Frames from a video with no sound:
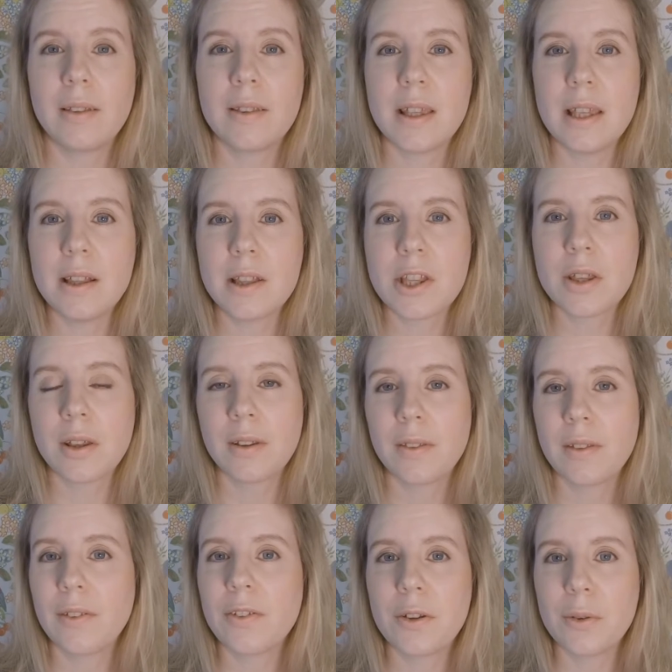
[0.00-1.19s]
teach
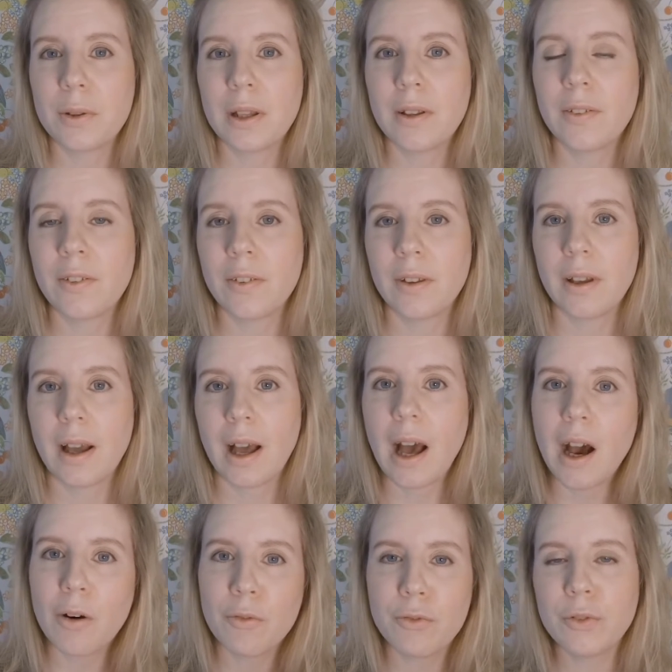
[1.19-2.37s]
the students
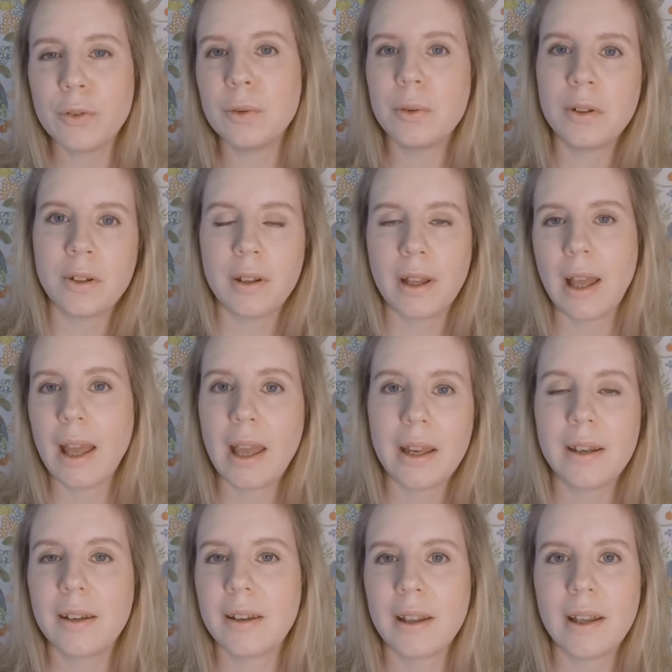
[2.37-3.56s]
how food
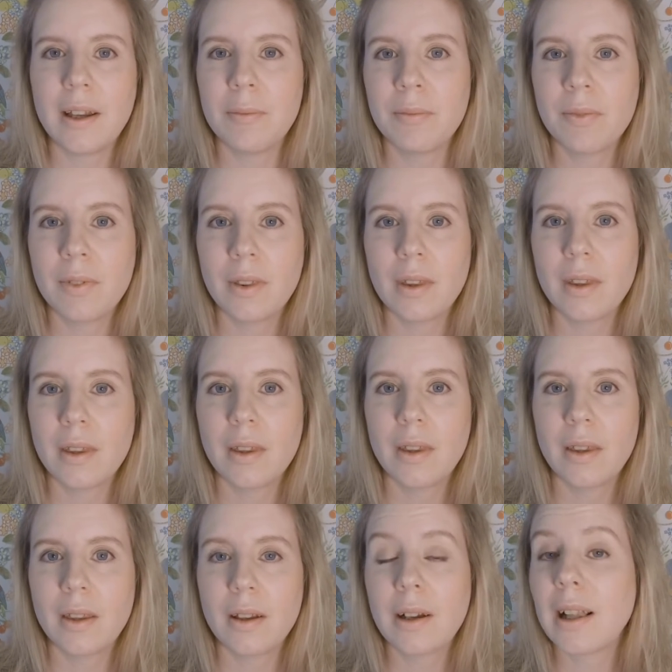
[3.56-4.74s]
and
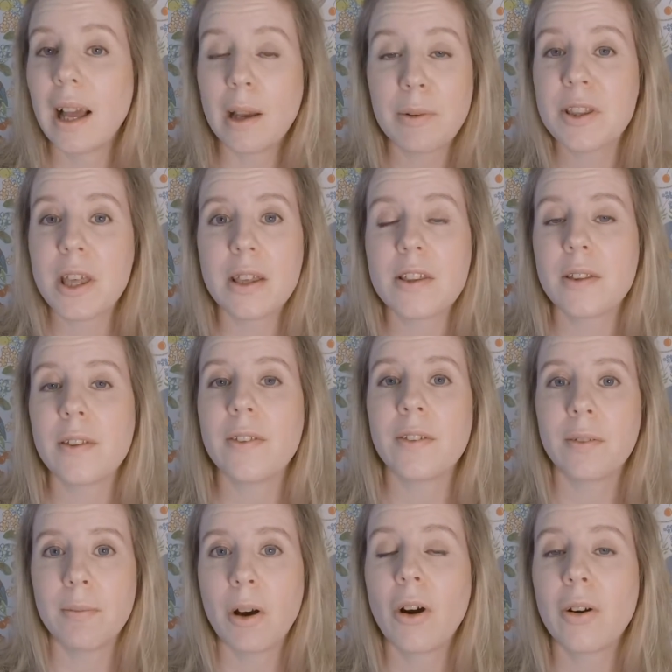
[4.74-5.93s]
climate
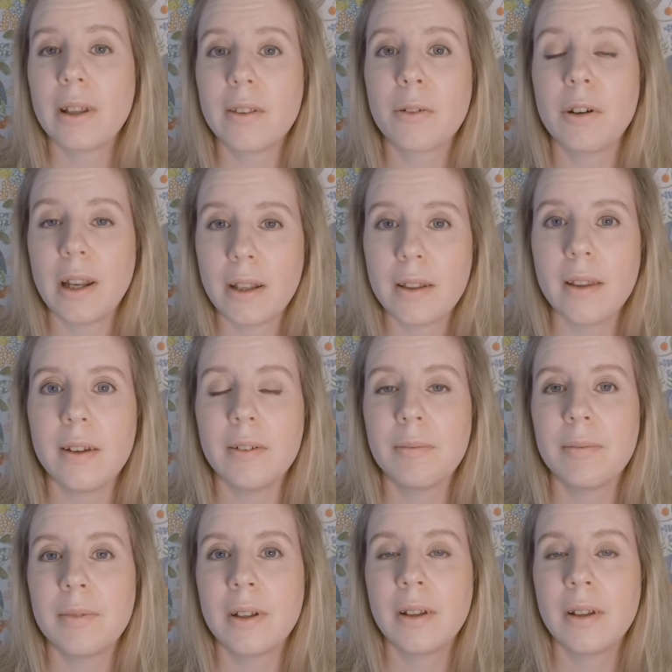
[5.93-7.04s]
changes are interconnected.